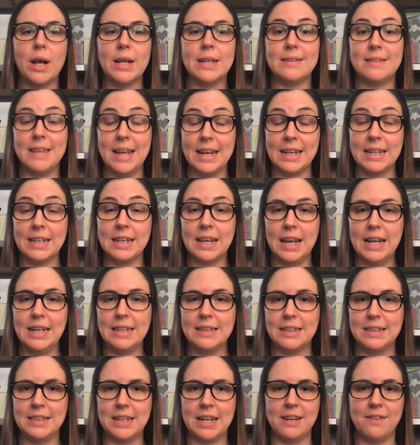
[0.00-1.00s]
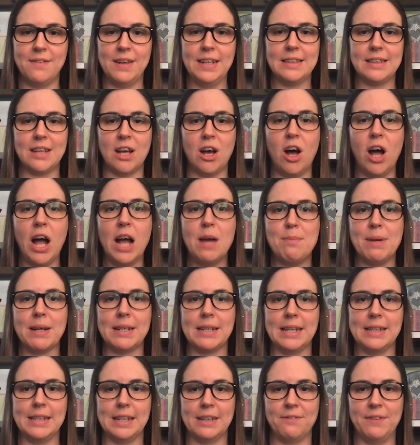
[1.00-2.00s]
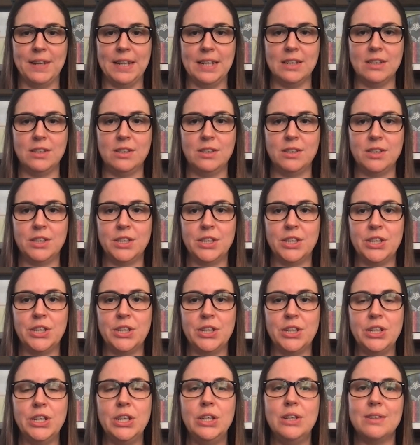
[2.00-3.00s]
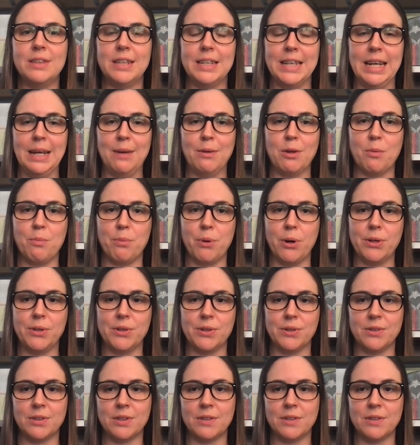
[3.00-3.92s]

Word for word: a second laser generates a high magnetic field used to keep the protons